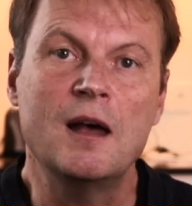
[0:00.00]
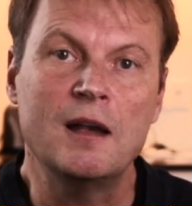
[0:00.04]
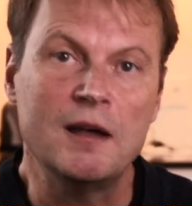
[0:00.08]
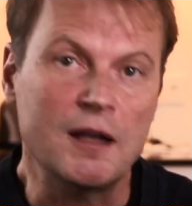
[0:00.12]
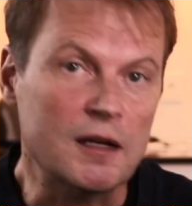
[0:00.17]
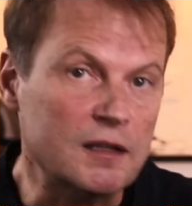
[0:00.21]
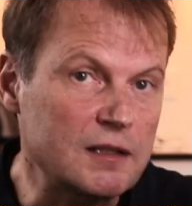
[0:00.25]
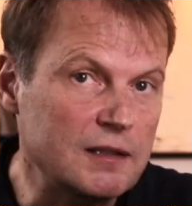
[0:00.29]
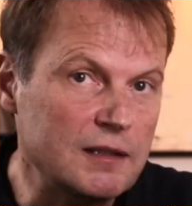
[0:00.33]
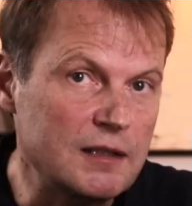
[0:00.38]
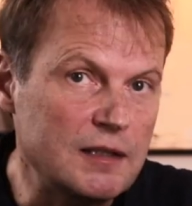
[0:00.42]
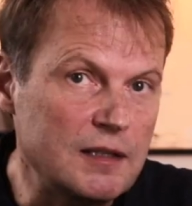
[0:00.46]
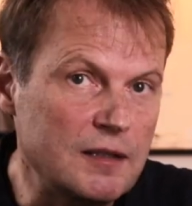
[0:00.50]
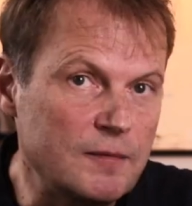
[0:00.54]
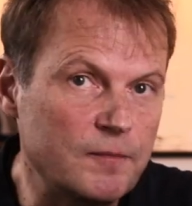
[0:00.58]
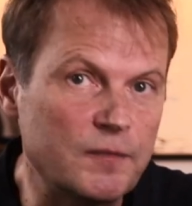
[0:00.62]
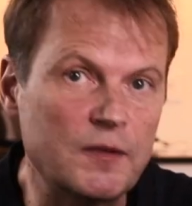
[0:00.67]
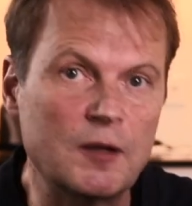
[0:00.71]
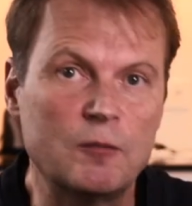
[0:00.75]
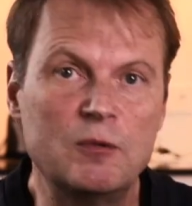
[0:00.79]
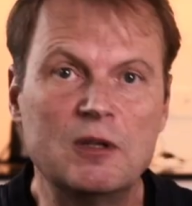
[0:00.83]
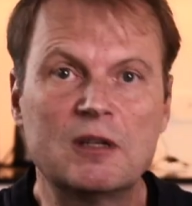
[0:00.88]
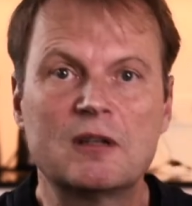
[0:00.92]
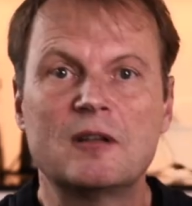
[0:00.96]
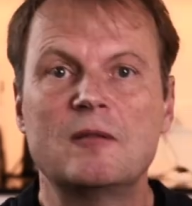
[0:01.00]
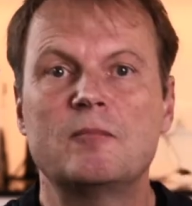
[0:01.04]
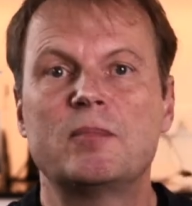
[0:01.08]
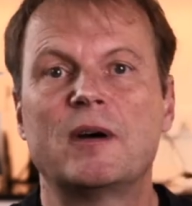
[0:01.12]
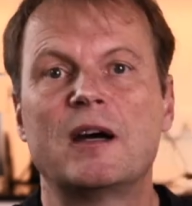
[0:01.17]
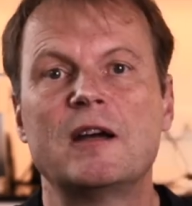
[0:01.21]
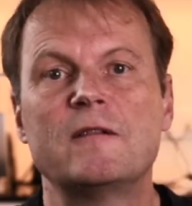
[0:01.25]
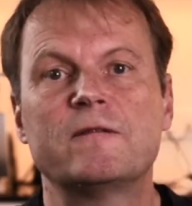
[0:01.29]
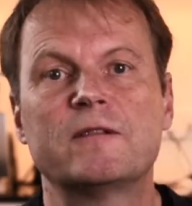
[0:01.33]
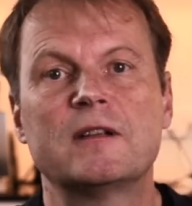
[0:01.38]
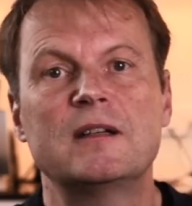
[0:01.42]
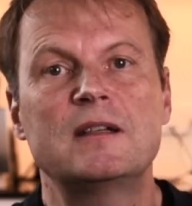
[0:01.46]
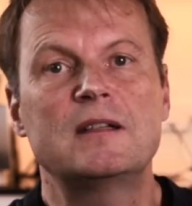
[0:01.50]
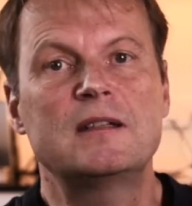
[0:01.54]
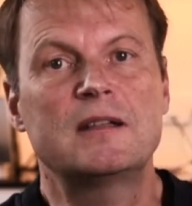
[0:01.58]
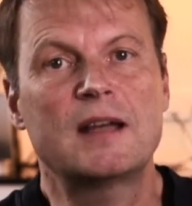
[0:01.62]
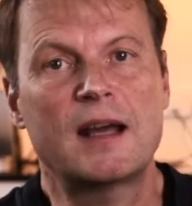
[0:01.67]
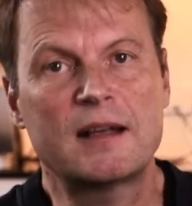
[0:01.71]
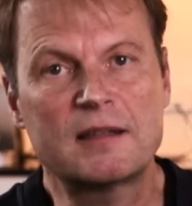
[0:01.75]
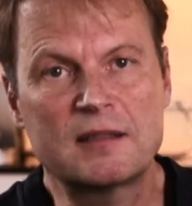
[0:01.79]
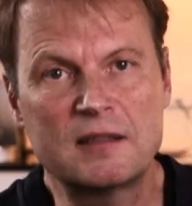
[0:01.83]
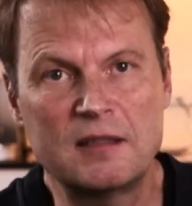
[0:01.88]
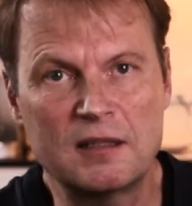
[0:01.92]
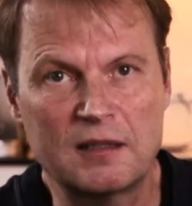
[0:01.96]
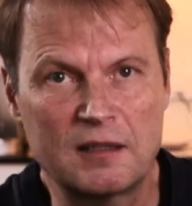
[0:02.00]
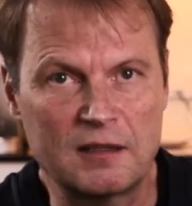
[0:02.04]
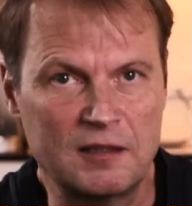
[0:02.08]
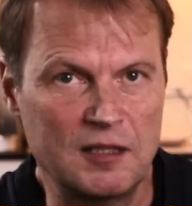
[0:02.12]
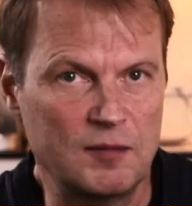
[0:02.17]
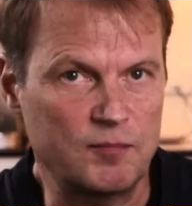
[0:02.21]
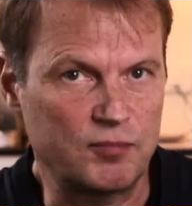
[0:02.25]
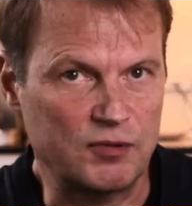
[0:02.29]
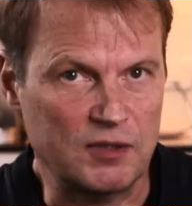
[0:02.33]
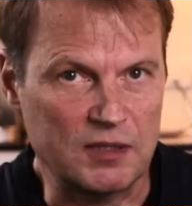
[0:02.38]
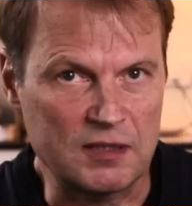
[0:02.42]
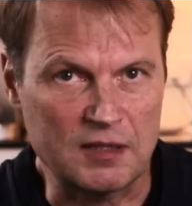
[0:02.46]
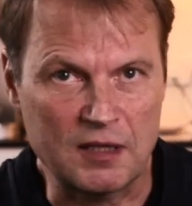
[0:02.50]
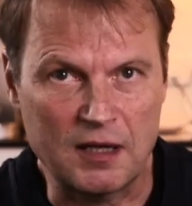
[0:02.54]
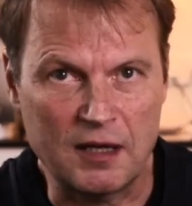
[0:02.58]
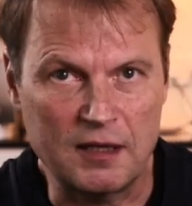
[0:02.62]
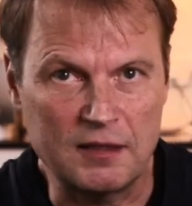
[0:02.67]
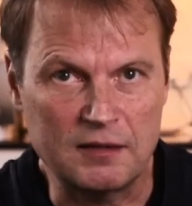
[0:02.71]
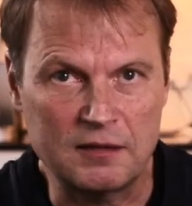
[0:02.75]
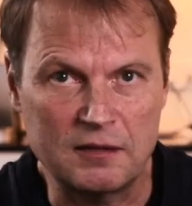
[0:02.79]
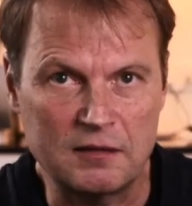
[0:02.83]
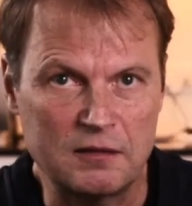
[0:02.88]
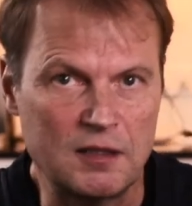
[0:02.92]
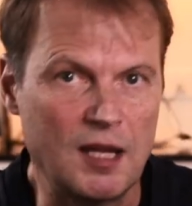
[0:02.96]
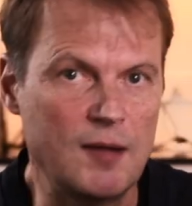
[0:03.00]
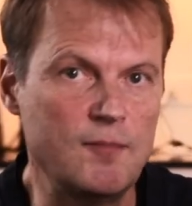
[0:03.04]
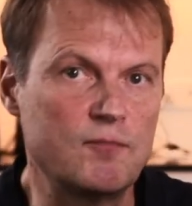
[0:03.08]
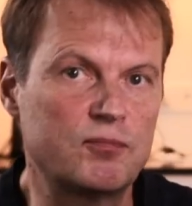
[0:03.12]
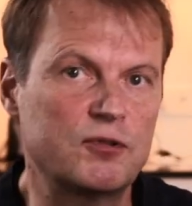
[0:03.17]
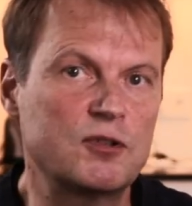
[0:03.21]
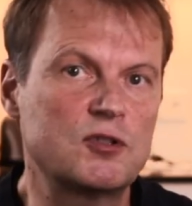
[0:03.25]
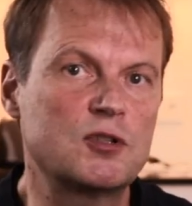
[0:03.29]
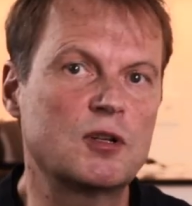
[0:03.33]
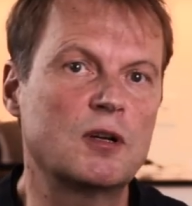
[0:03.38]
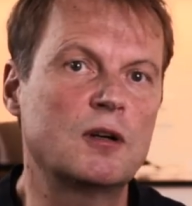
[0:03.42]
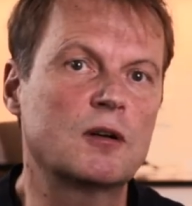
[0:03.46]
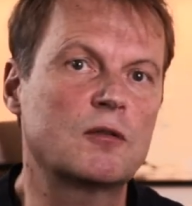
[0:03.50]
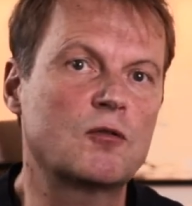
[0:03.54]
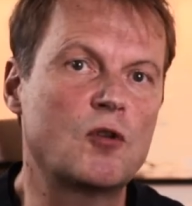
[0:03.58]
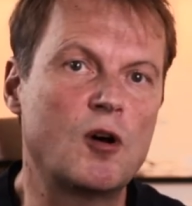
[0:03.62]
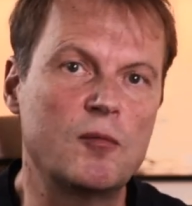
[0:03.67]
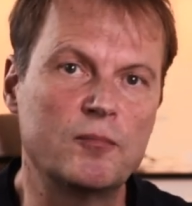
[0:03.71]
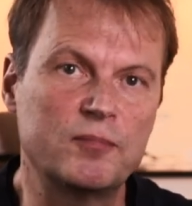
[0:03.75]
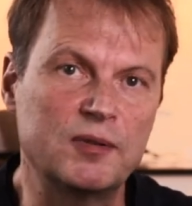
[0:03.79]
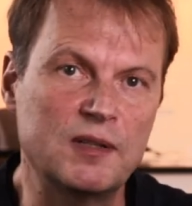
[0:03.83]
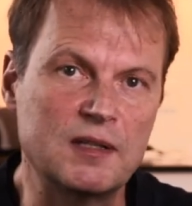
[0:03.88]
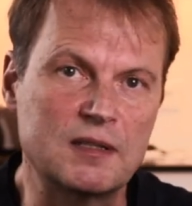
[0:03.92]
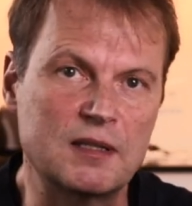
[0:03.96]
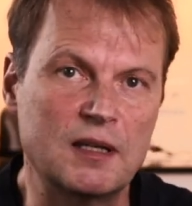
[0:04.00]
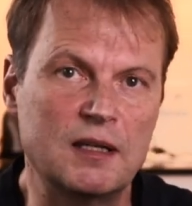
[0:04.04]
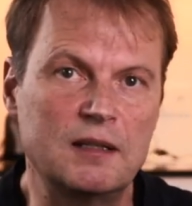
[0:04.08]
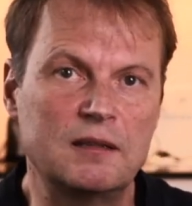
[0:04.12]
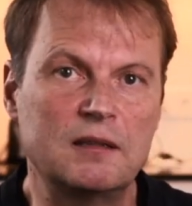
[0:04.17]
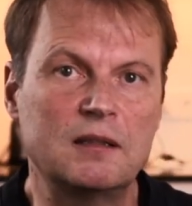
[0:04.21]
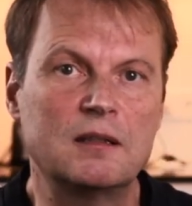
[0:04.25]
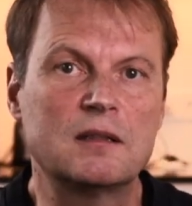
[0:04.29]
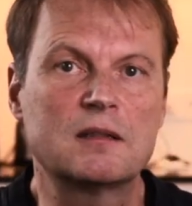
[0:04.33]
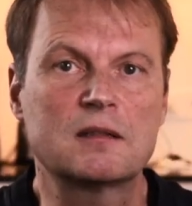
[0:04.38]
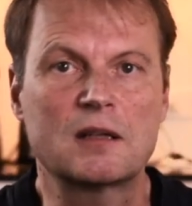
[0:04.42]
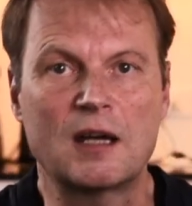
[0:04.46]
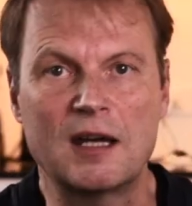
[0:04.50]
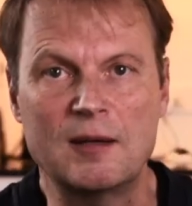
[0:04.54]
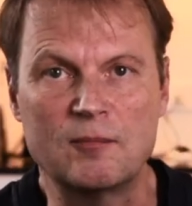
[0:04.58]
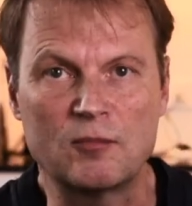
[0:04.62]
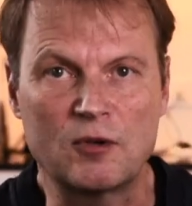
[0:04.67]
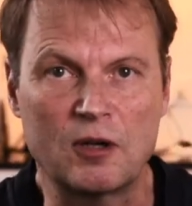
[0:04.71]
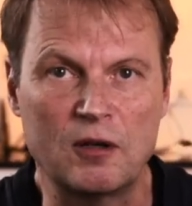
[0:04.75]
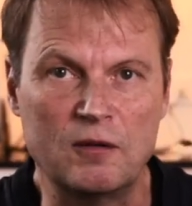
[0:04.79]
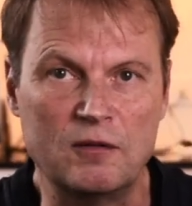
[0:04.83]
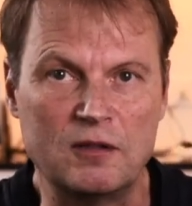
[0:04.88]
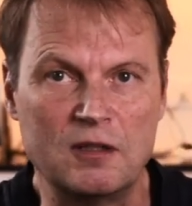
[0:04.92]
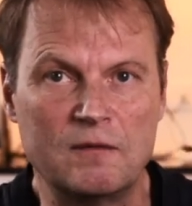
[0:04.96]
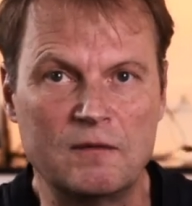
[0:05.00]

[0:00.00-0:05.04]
Luckily, we can buy fantastically precise, temperature-compensated timecode